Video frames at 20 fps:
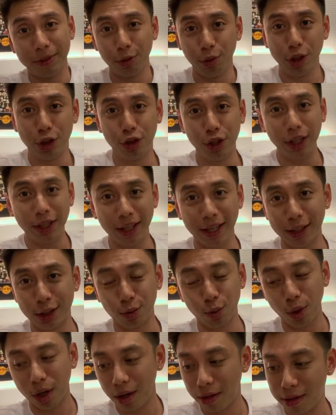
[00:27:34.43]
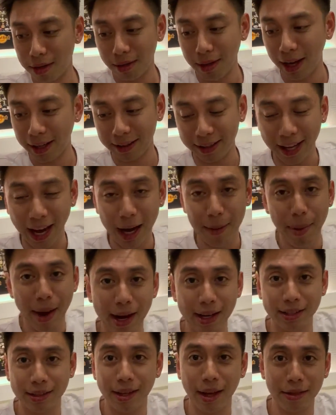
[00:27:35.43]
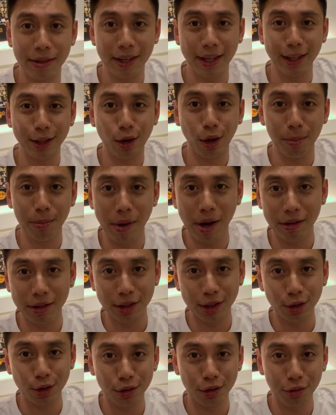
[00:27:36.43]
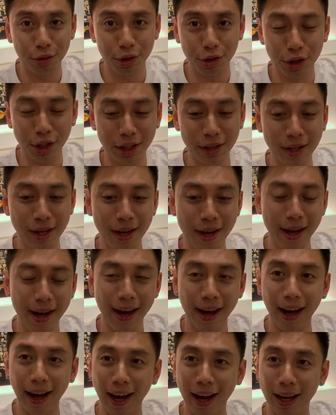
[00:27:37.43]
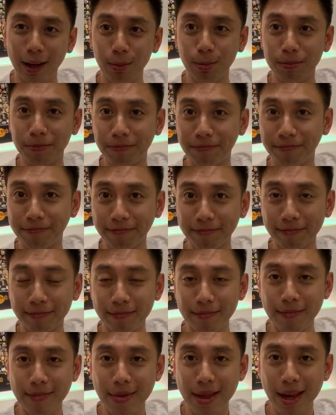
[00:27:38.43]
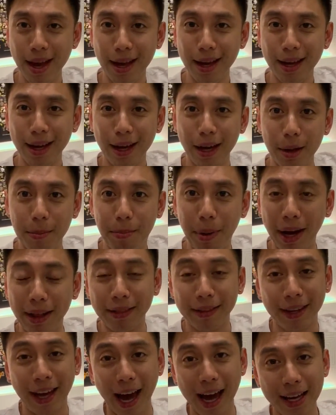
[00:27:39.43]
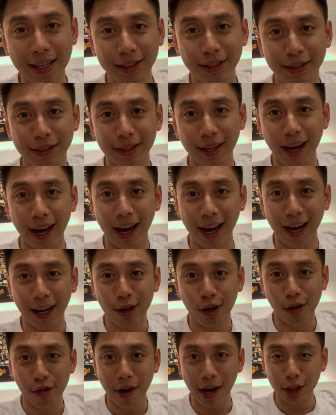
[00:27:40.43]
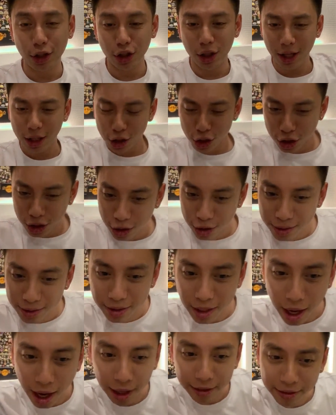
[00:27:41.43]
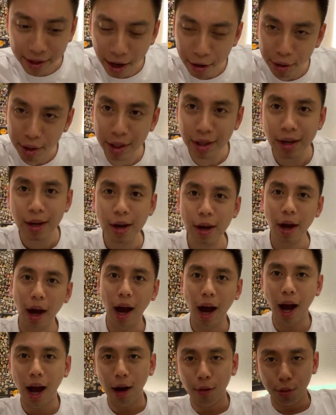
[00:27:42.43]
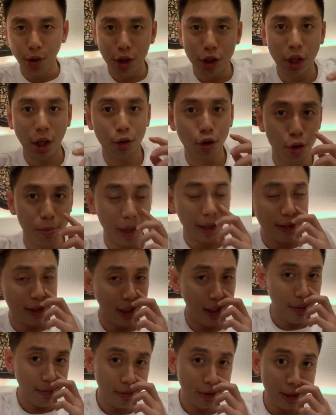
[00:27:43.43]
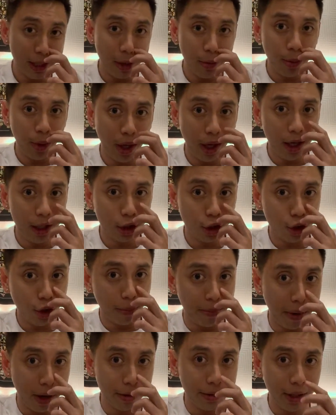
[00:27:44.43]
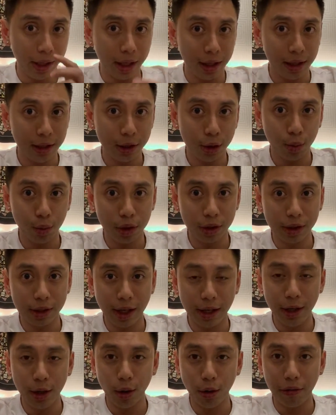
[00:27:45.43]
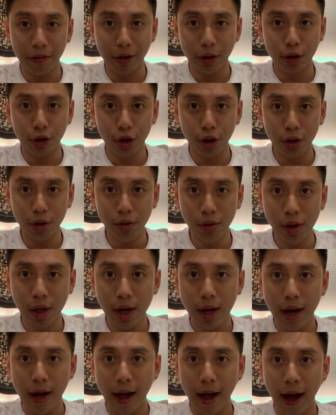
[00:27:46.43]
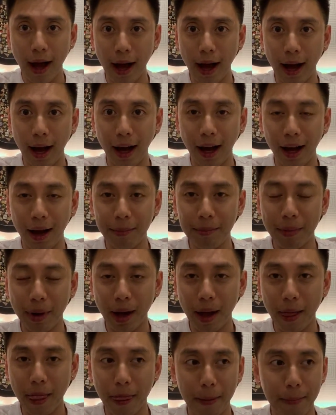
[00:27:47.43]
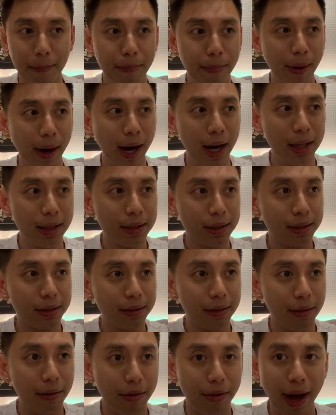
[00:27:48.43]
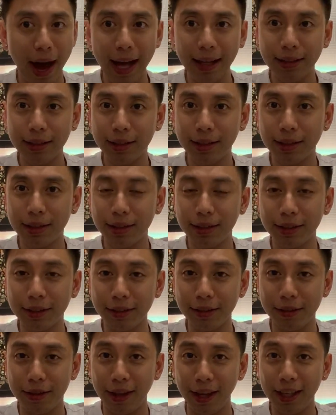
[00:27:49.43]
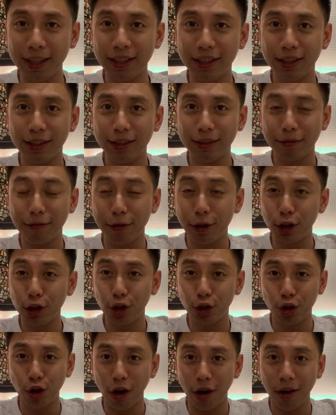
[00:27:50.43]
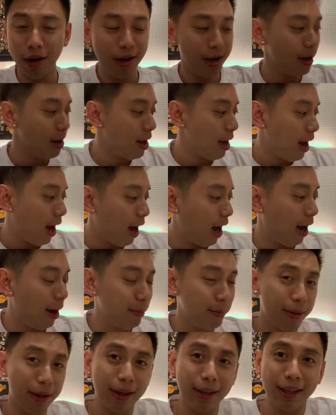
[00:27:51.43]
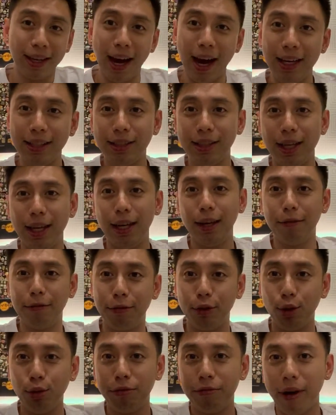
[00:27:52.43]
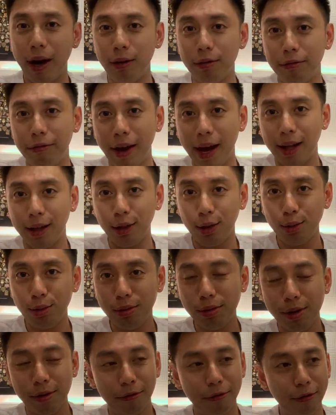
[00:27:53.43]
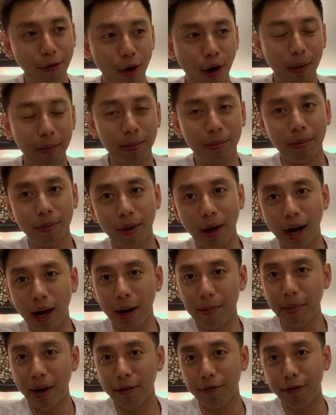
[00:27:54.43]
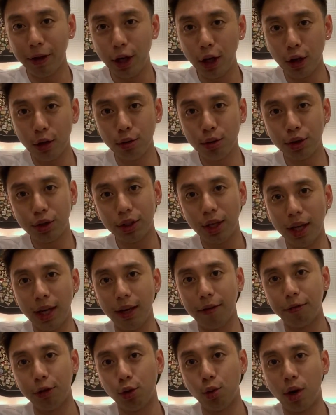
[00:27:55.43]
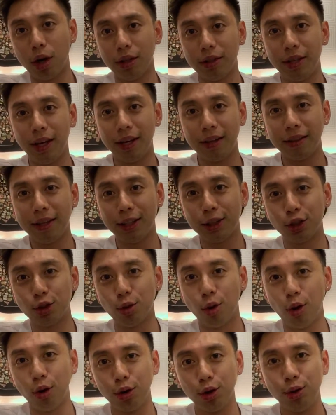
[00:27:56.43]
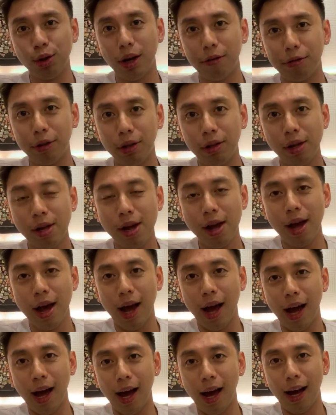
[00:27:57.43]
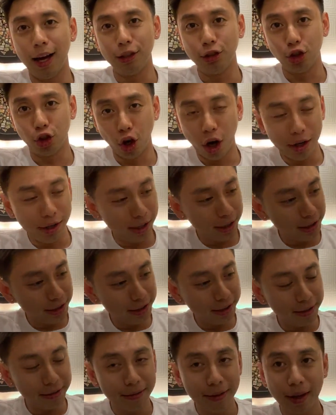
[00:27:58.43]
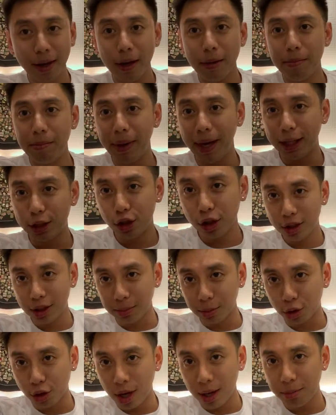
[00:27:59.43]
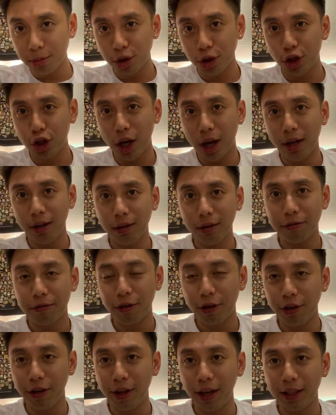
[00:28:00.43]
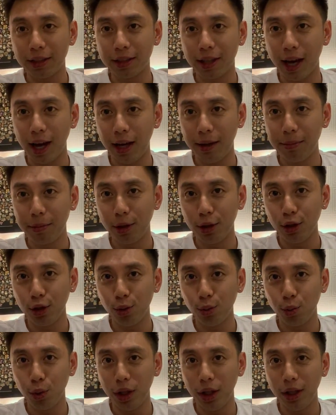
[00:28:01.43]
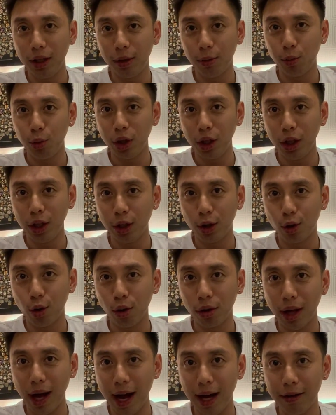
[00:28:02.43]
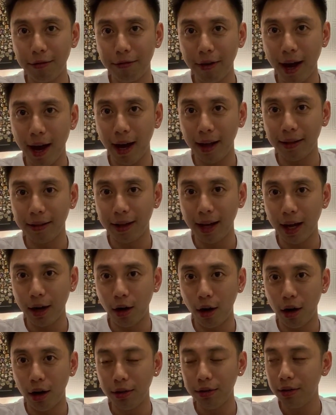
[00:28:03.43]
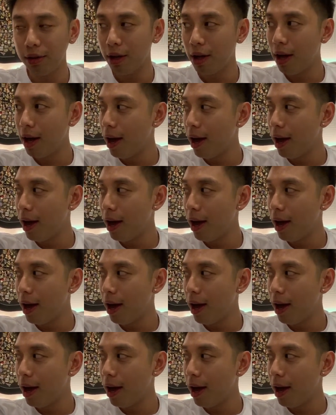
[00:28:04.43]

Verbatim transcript: The retreat is worth, like, the iPad is nothing in comparison to a retreat. Um, but guys, uh, congratulations, uh, Terry. Uh, reach out to my team, send us your particulars. We'll send it over to you. Um, but that's this first draw. Um, guys, if you found value from uh, my videos if you want to take this to a whole new level. Uh, join us. Make subscribe to the channel for next time you, we, we go live and get on.